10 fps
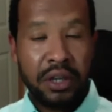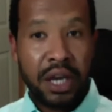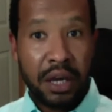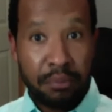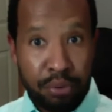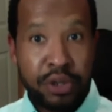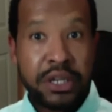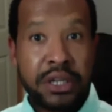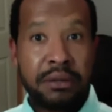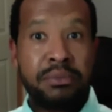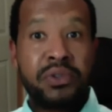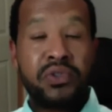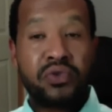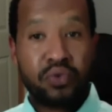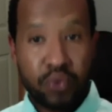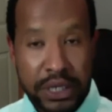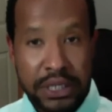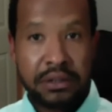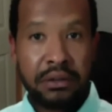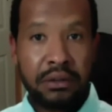and bring them
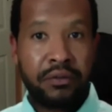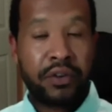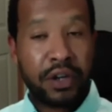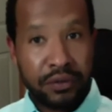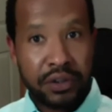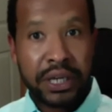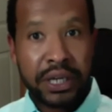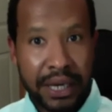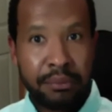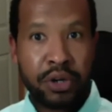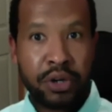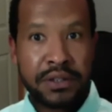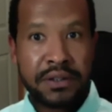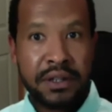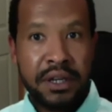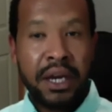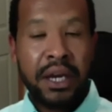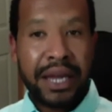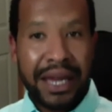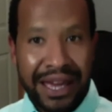straight in front of the cameras
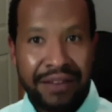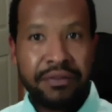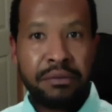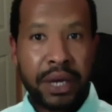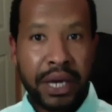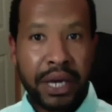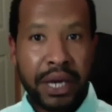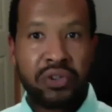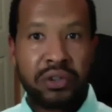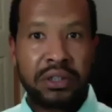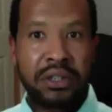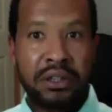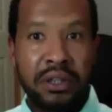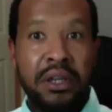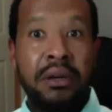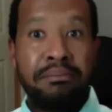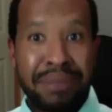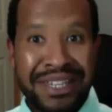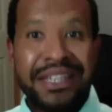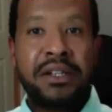and have them actually
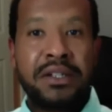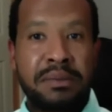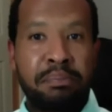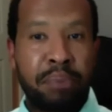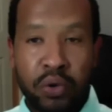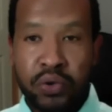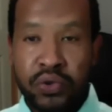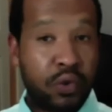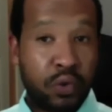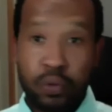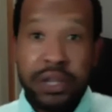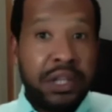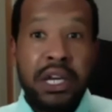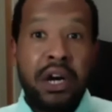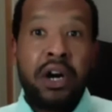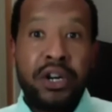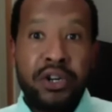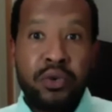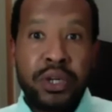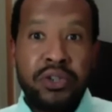be exposed for what they are
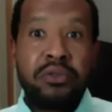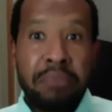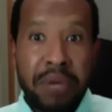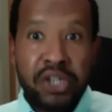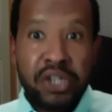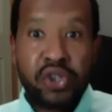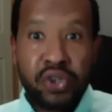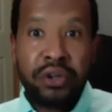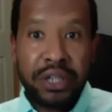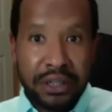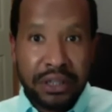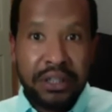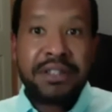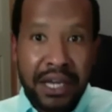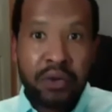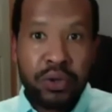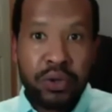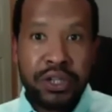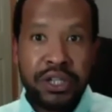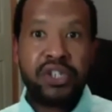doing to make sure that this
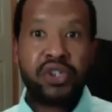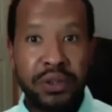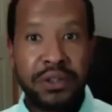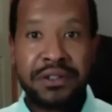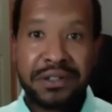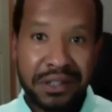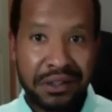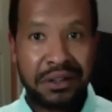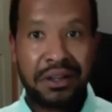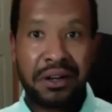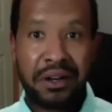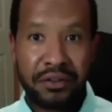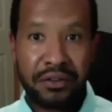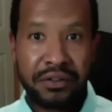equity issue is taken care of.